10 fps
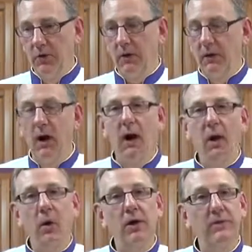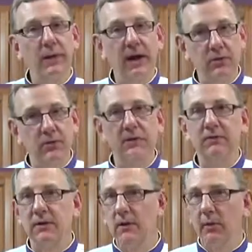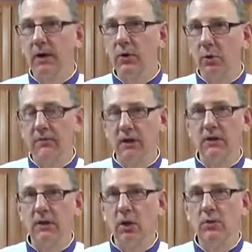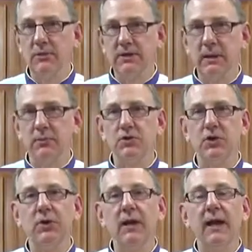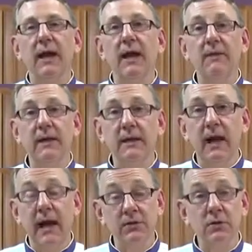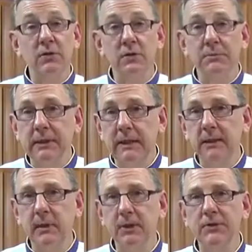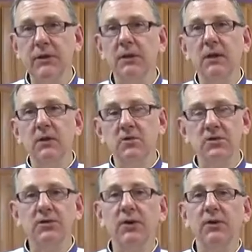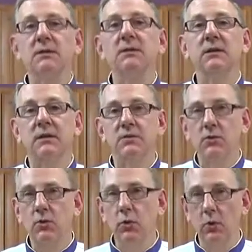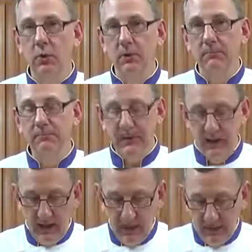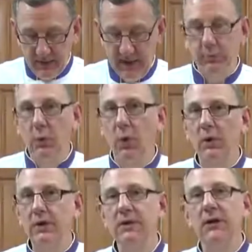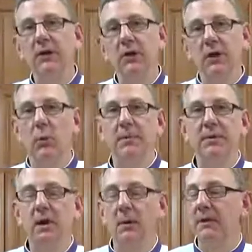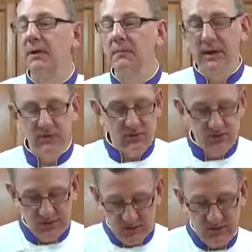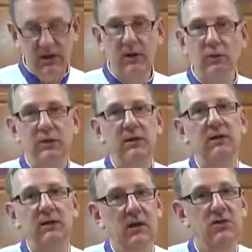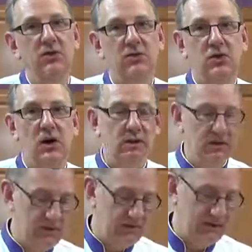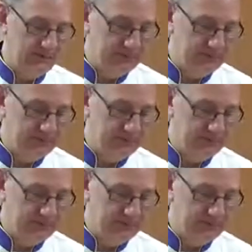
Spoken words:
a hot water bath or even in the microwave on a low temperature. And then after it's completely melted, stir it until it's cool. And then pour it in here and whip it up. And it makes just a really luscious chocolate icing.